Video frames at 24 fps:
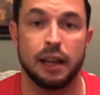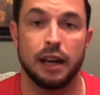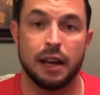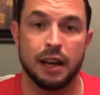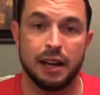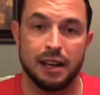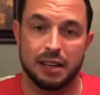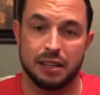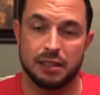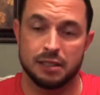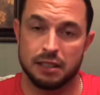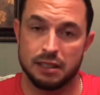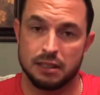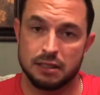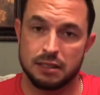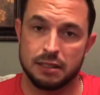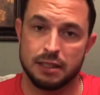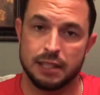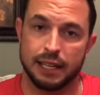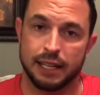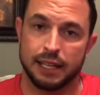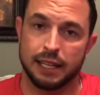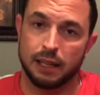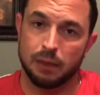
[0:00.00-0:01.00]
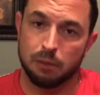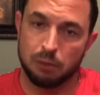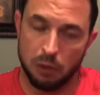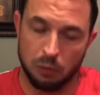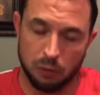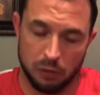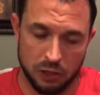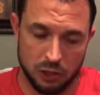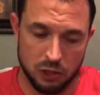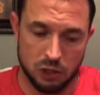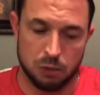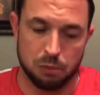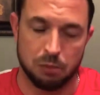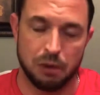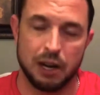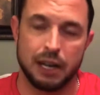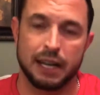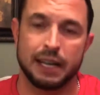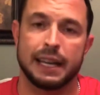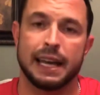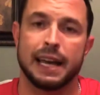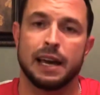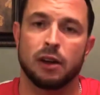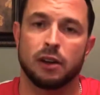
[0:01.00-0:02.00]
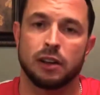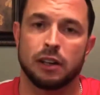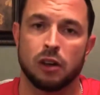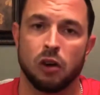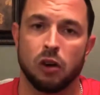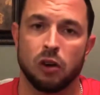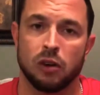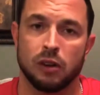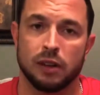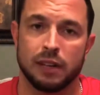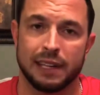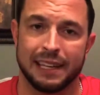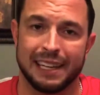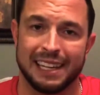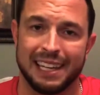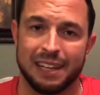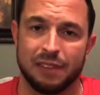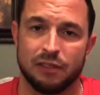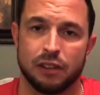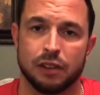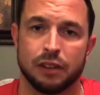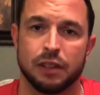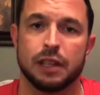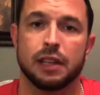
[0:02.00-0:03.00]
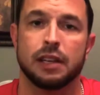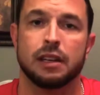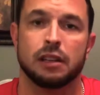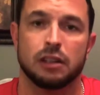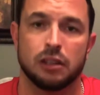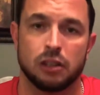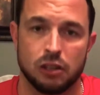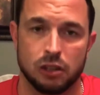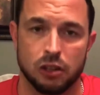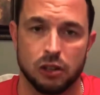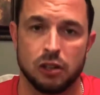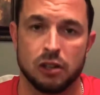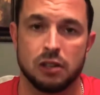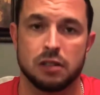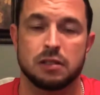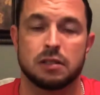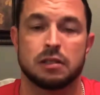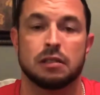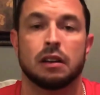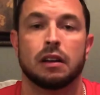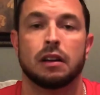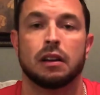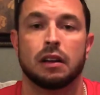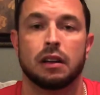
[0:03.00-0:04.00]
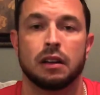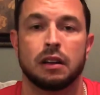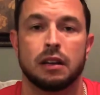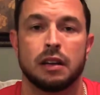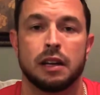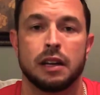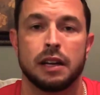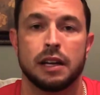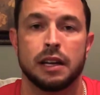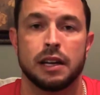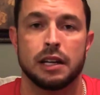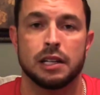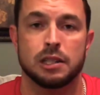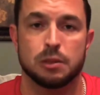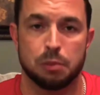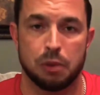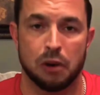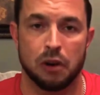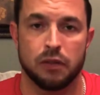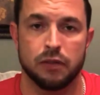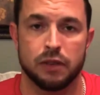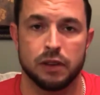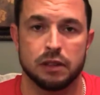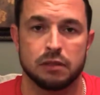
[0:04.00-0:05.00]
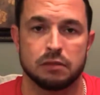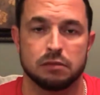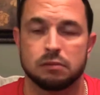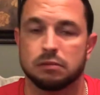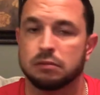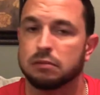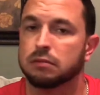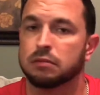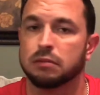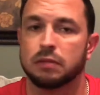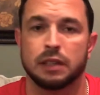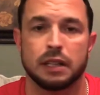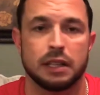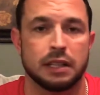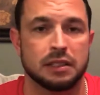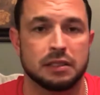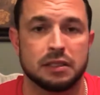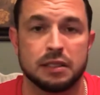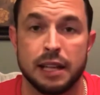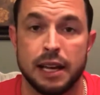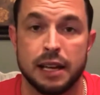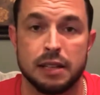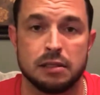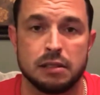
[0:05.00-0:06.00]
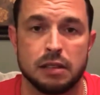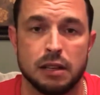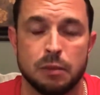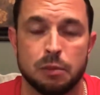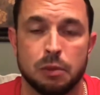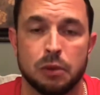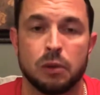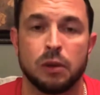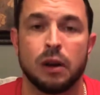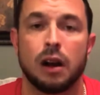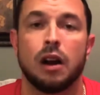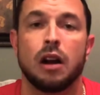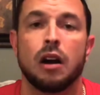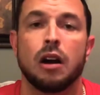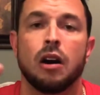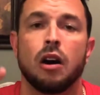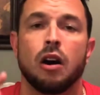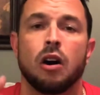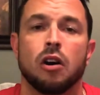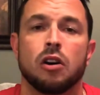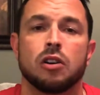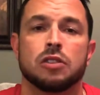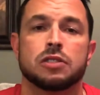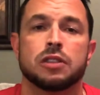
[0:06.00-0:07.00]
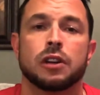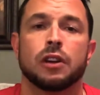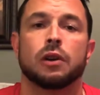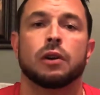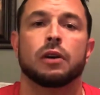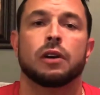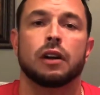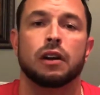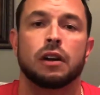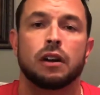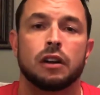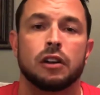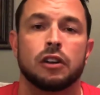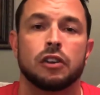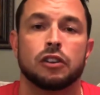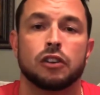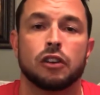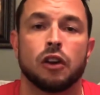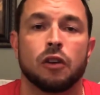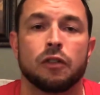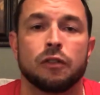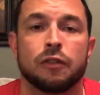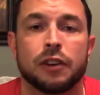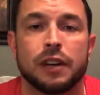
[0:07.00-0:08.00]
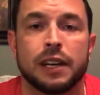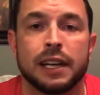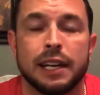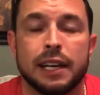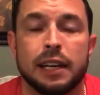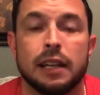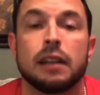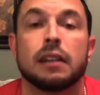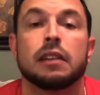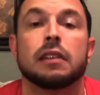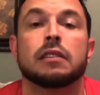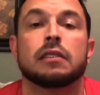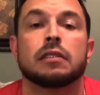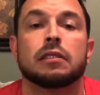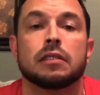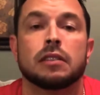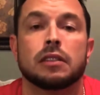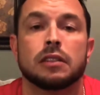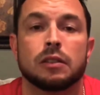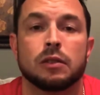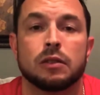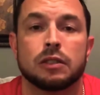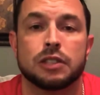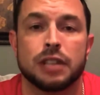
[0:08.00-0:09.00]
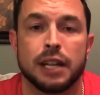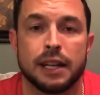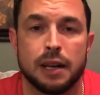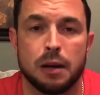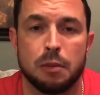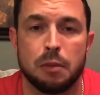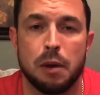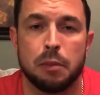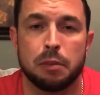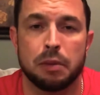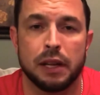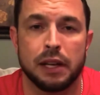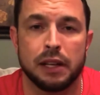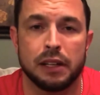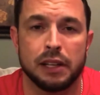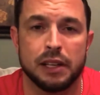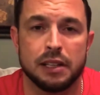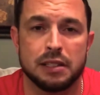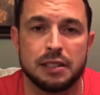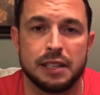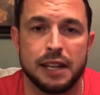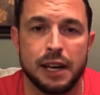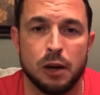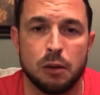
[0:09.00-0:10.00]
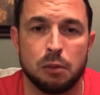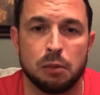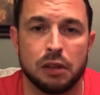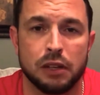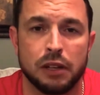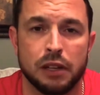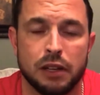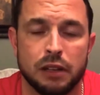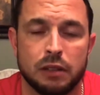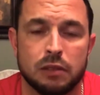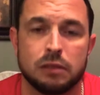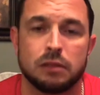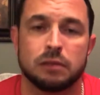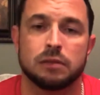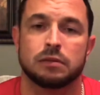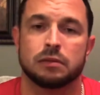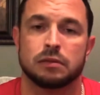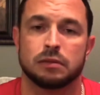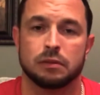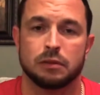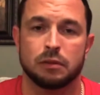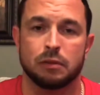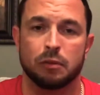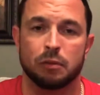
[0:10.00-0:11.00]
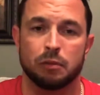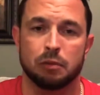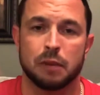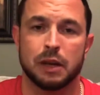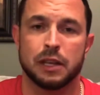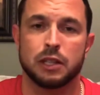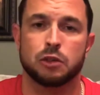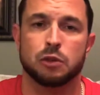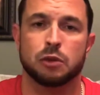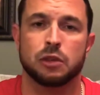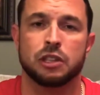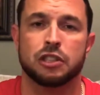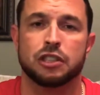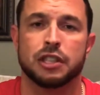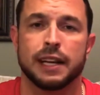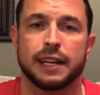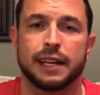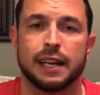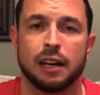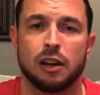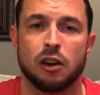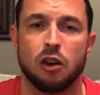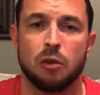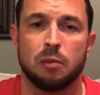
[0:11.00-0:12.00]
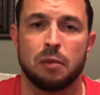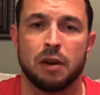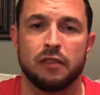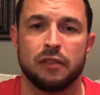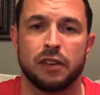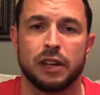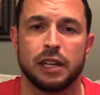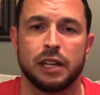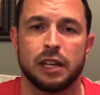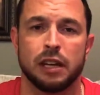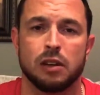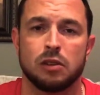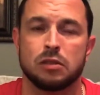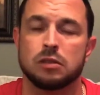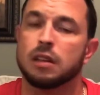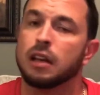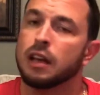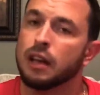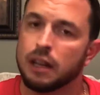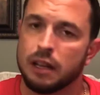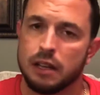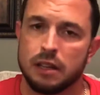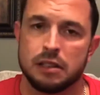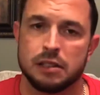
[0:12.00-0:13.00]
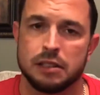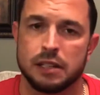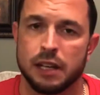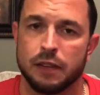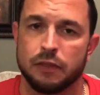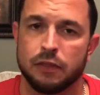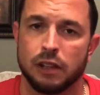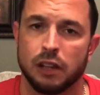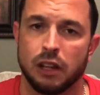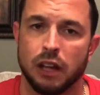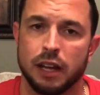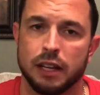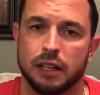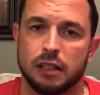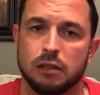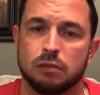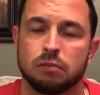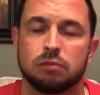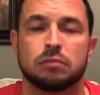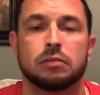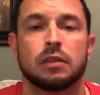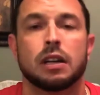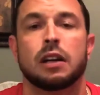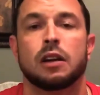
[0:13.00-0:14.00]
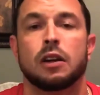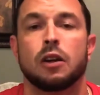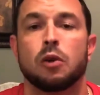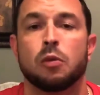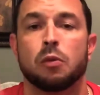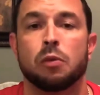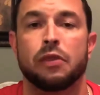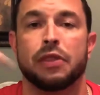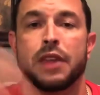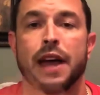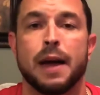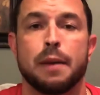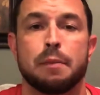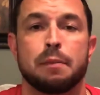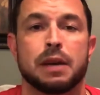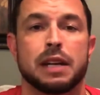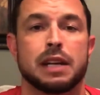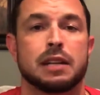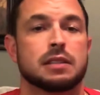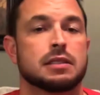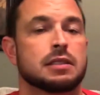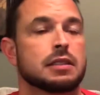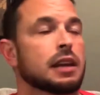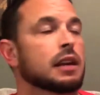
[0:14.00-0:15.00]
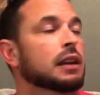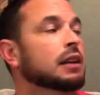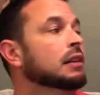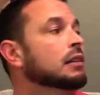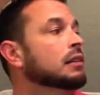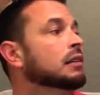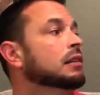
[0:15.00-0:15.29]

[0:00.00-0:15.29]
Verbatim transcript: because it's sticky, but when you spread it out, it all evenly cooks. It's perfect. It's that simple. Also, don't forget, check out my playlist down below. Make sure you check out all my videos, see if you like them. With that being said,